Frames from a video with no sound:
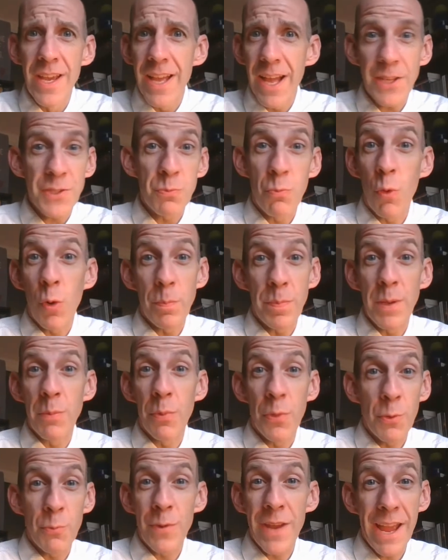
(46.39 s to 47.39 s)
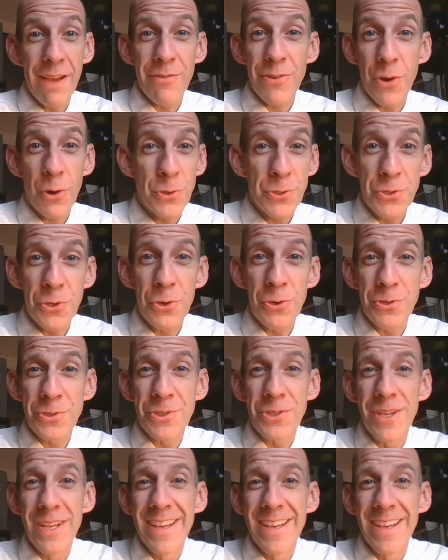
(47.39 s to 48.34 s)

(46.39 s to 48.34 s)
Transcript: That's more people than we have in our church.